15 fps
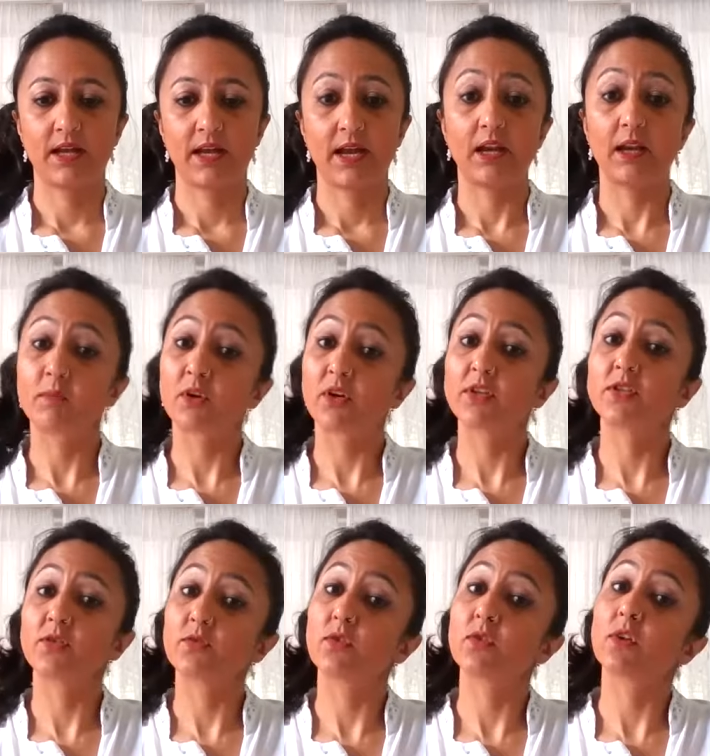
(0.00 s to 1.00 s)
And I'm going
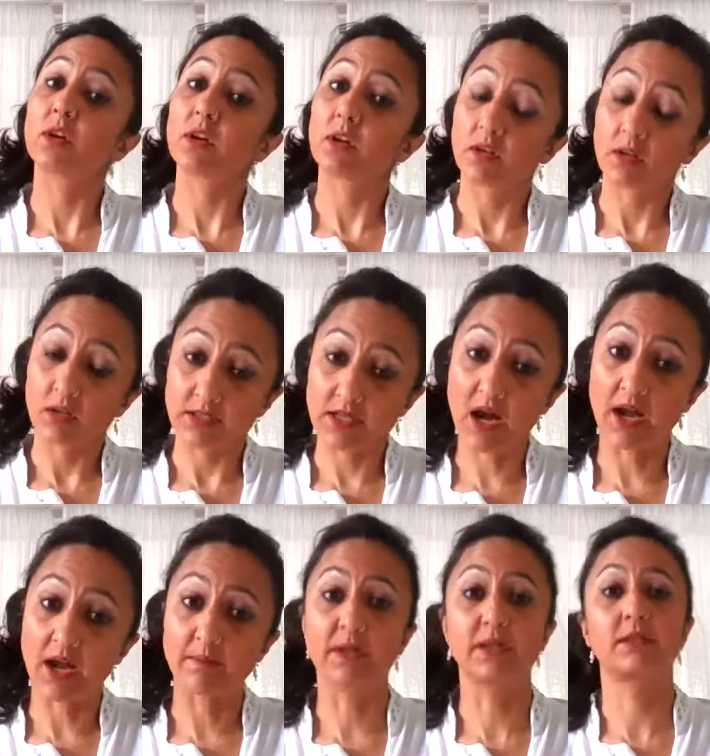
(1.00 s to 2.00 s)
to
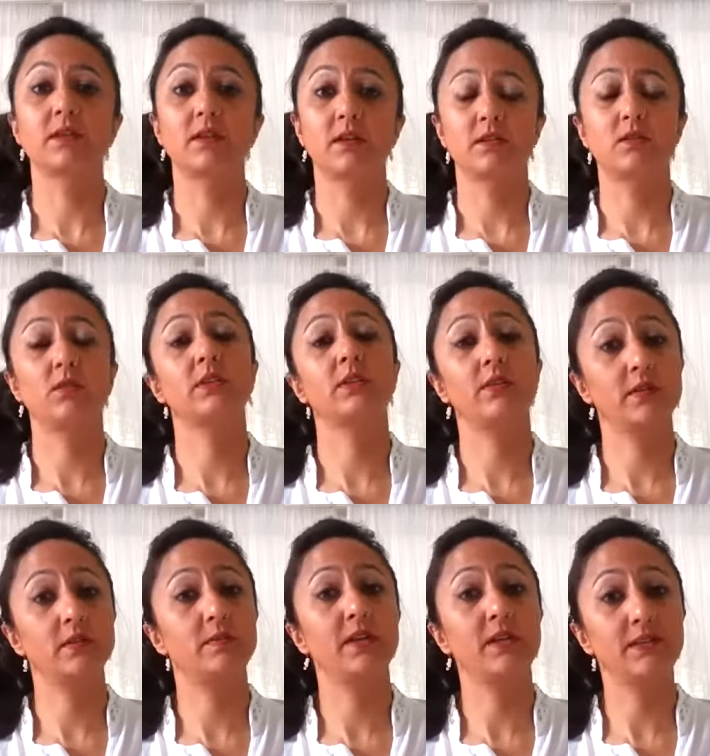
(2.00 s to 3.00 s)
time us. So it's going
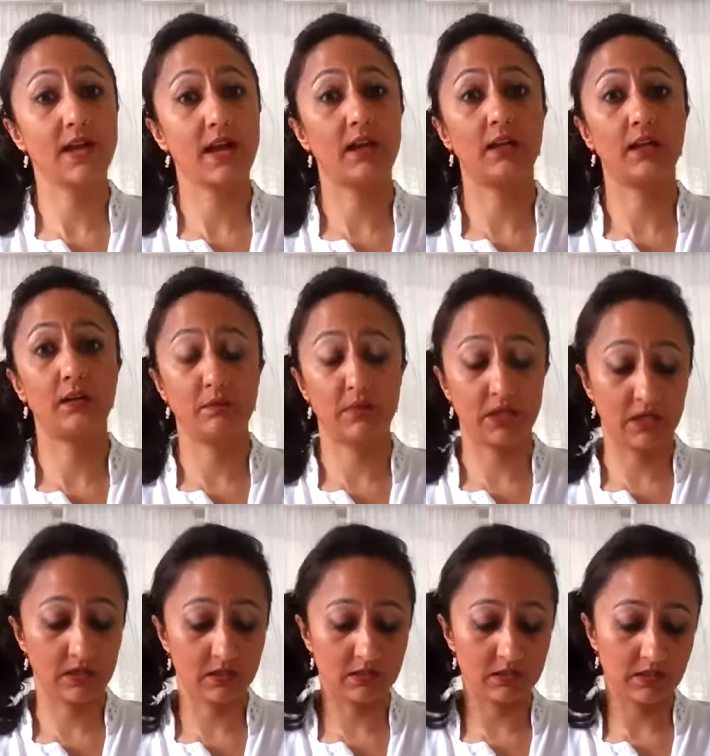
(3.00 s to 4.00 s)
to be exactly a
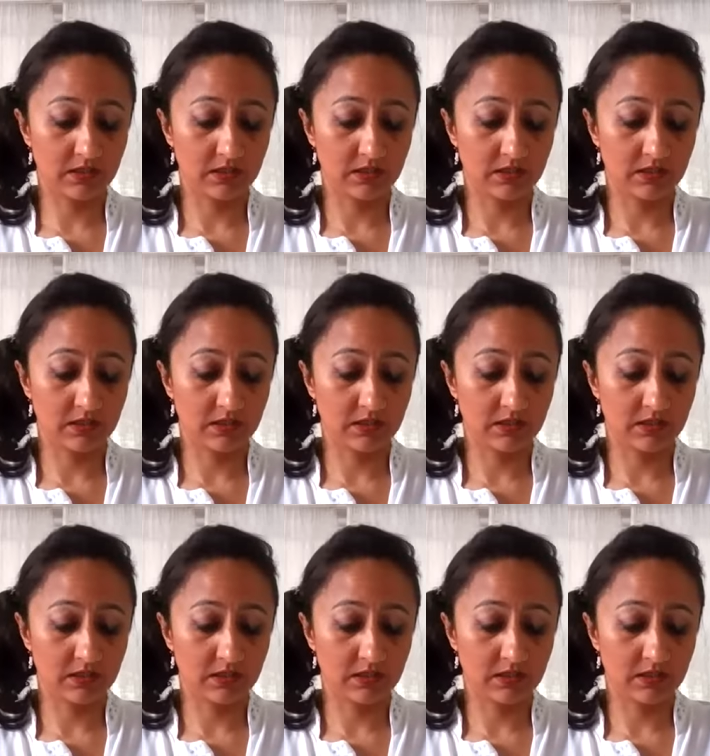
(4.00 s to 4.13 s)
minute.